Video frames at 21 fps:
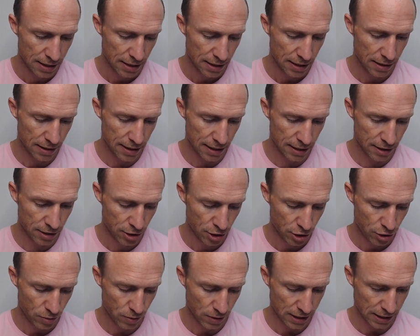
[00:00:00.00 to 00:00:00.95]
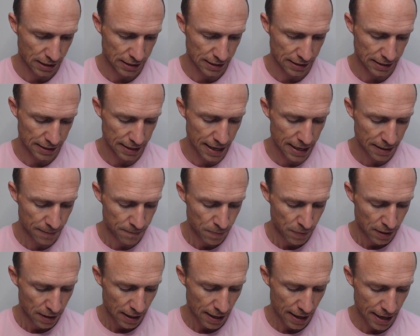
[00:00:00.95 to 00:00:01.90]
Then you can click that,
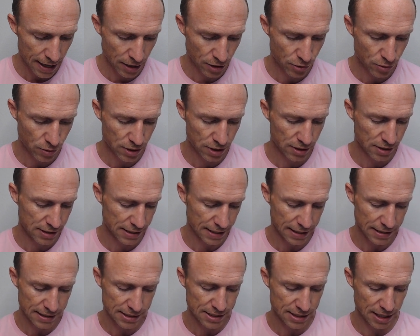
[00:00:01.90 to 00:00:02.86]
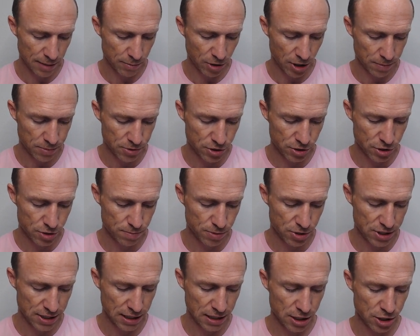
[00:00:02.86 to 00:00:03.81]
and you can get the same options,
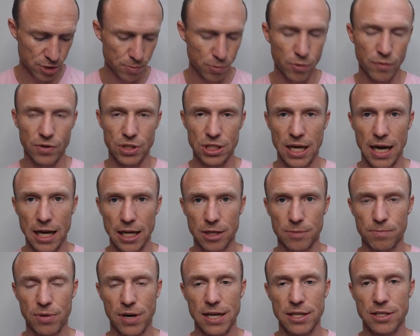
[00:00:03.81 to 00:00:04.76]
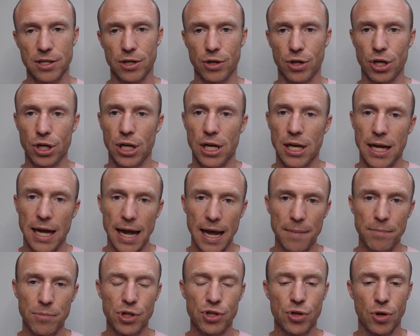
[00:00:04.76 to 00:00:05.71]
percentage move or target price alert, and
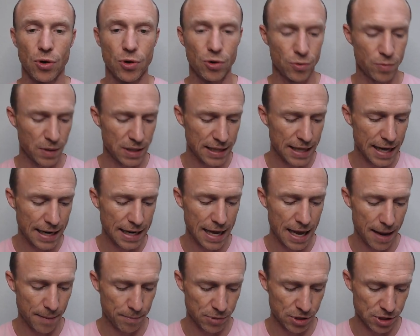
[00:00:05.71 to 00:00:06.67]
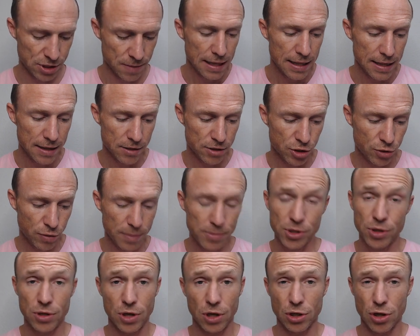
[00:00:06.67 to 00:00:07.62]
be told when that happens.
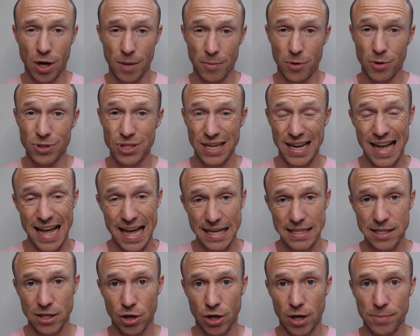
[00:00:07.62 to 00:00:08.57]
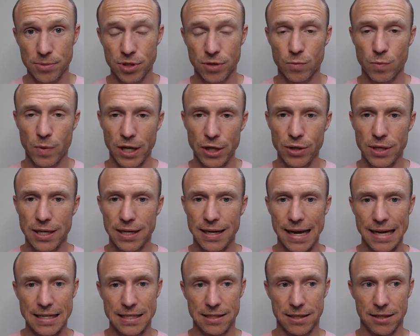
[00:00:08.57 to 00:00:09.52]
Crypto.com also has an option where you can
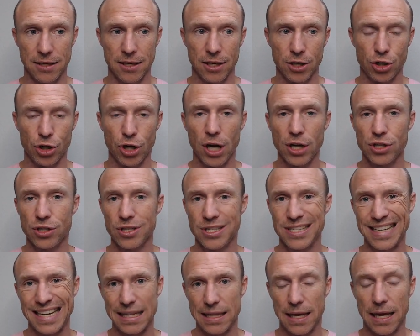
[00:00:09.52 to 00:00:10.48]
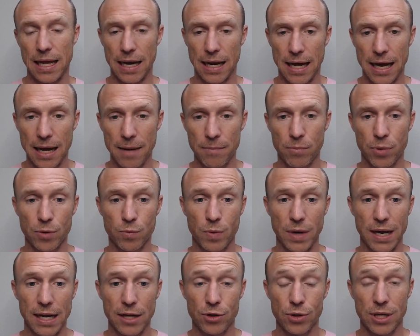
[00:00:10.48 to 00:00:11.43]
actually not just get the alarm, but
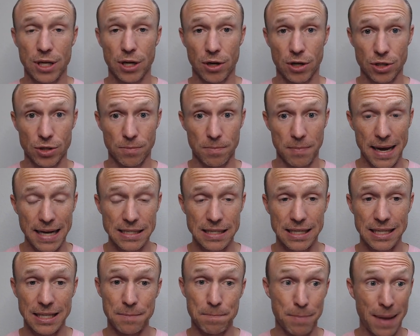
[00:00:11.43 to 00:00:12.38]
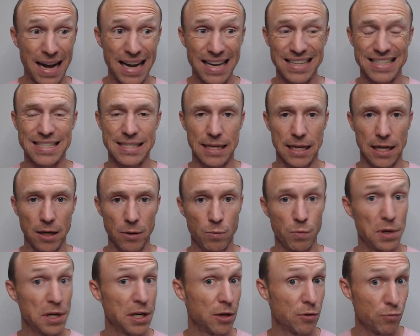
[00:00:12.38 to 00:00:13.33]
where you can automatically buy or sell
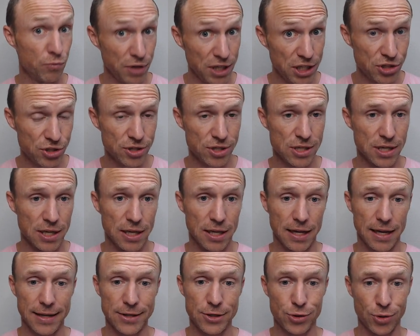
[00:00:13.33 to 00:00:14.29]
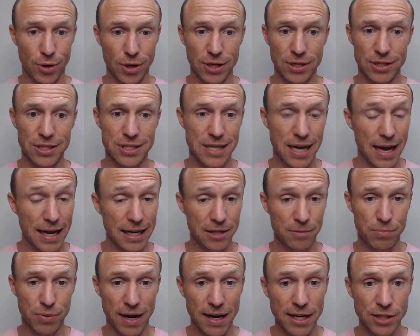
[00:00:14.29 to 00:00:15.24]
when it reaches a certain target
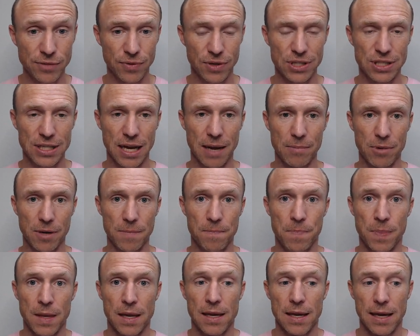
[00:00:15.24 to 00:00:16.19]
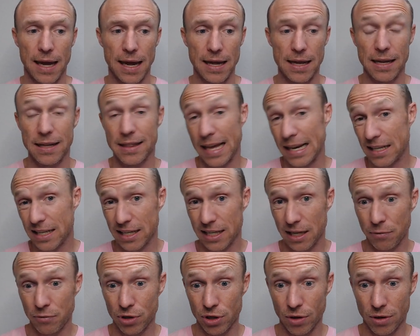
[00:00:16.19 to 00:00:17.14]
price, for example. And that can
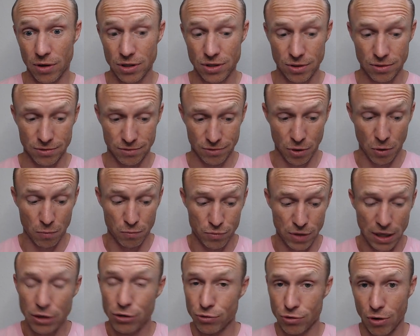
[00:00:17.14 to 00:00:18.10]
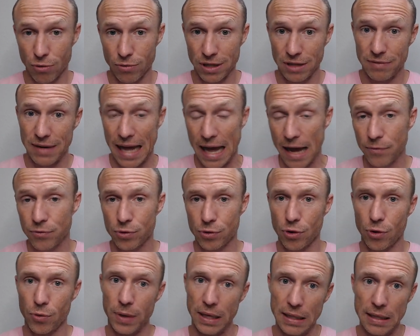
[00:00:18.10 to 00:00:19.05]
definitely also, then you don't even have to
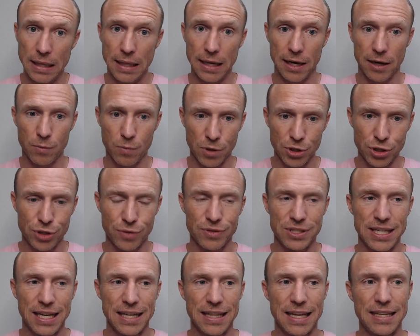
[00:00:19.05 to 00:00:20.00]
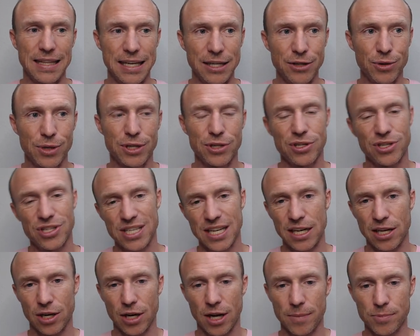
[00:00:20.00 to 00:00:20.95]
go in there. Once you set that, then you can just set
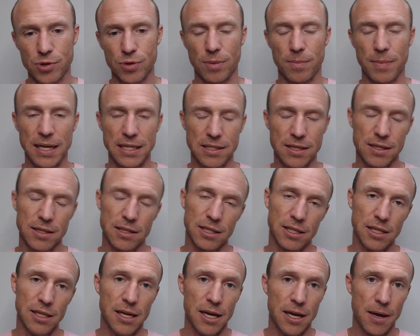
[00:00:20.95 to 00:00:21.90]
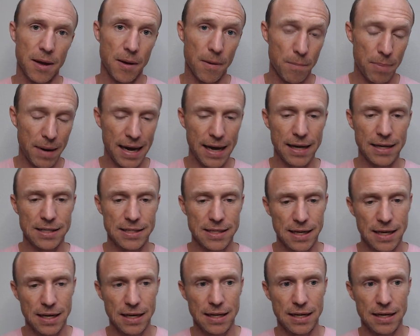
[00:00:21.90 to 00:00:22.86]
it up to automatically buy and
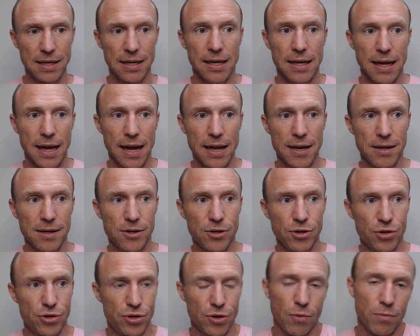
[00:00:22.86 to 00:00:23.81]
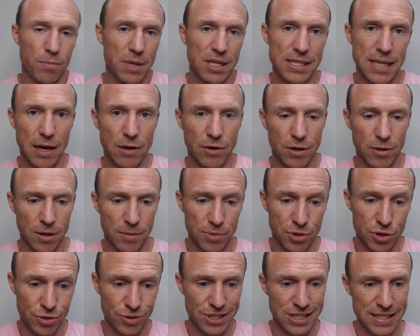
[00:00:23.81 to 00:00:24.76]
sell, and don't miss out on
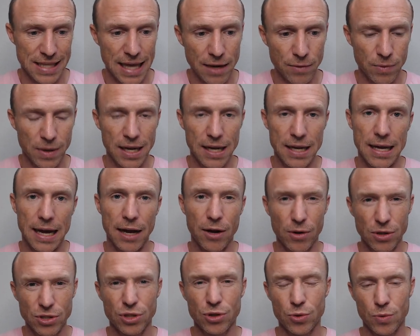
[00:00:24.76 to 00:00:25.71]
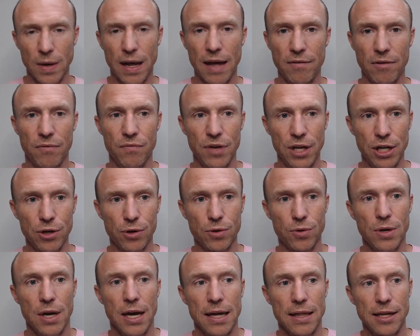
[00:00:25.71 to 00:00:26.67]
opportunities that way. I also do have a video
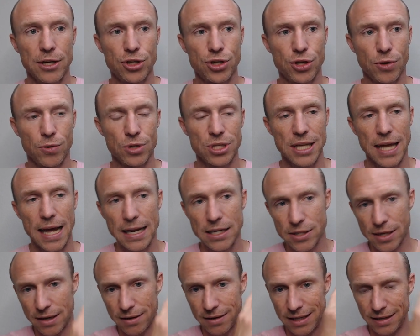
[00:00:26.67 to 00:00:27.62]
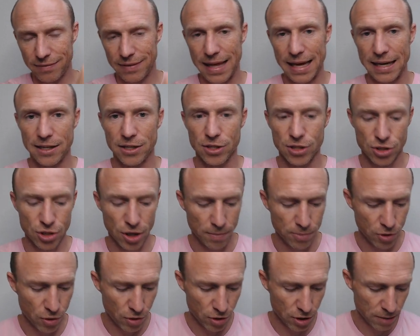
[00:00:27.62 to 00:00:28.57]
that shows that, so I'll leave that in the top
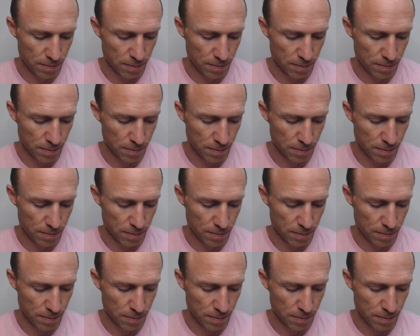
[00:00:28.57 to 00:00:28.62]
corner.